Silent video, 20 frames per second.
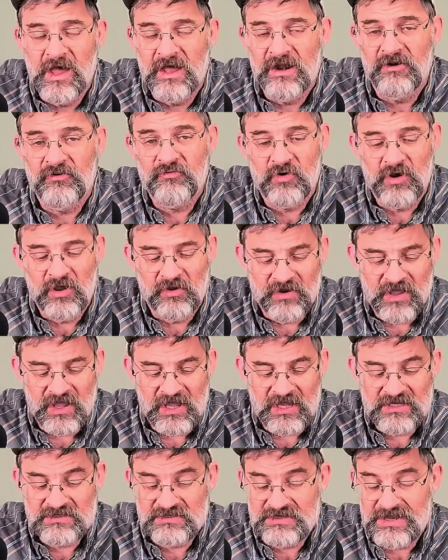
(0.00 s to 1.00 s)
not at trail
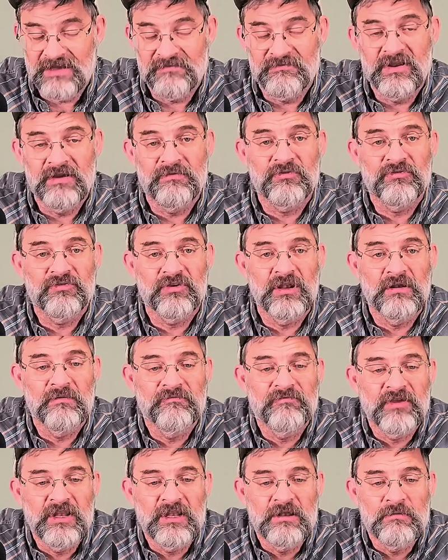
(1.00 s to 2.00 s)
days. I've never seen
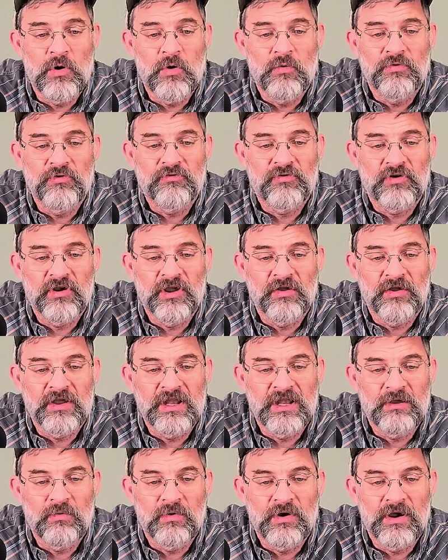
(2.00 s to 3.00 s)
them feed them on the trail
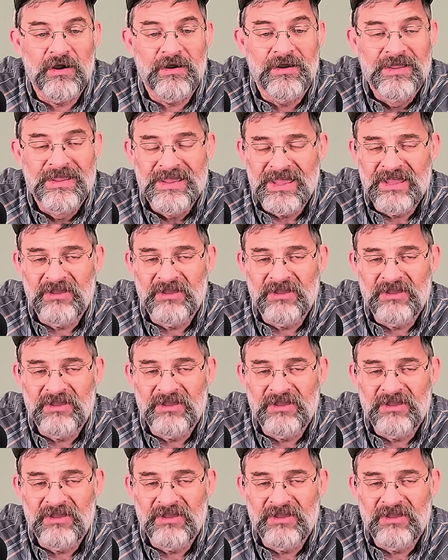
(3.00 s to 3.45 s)
anywhere.